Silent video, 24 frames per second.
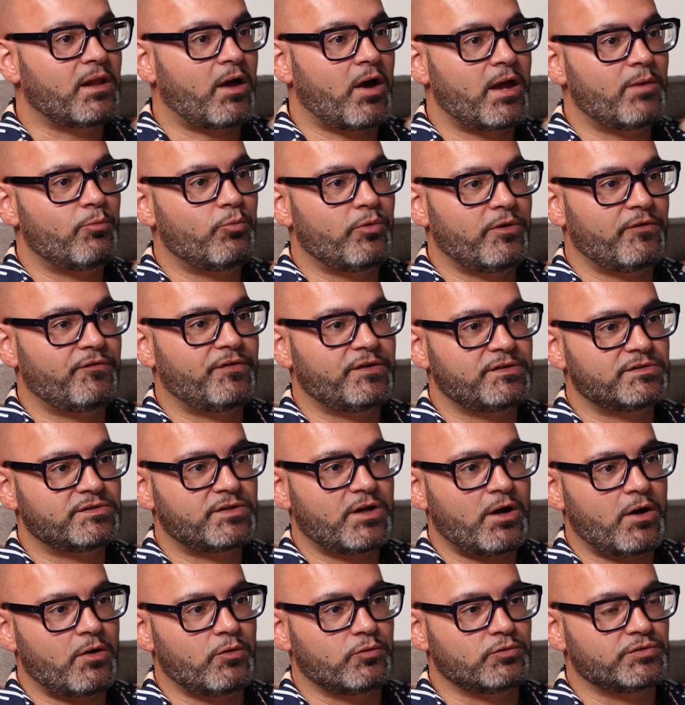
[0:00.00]
line with his
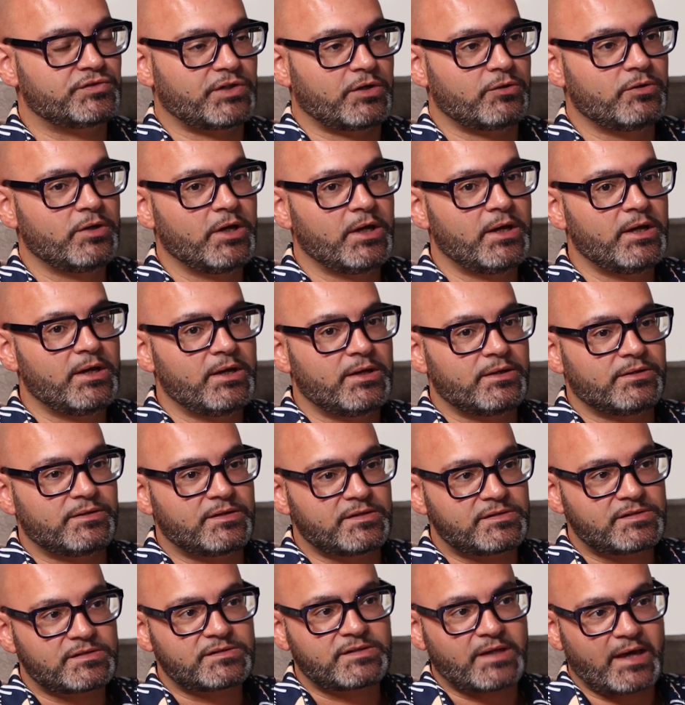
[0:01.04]
goal. So
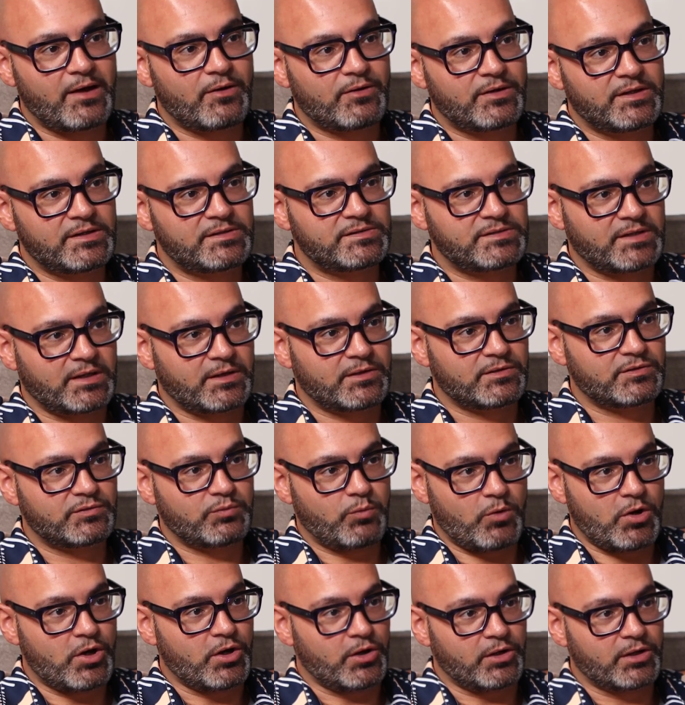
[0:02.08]
this is how these things
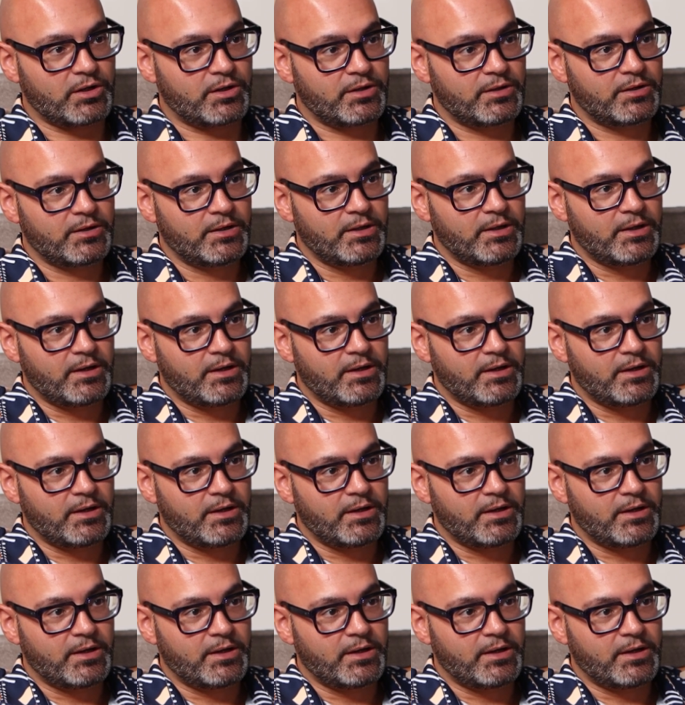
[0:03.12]
work.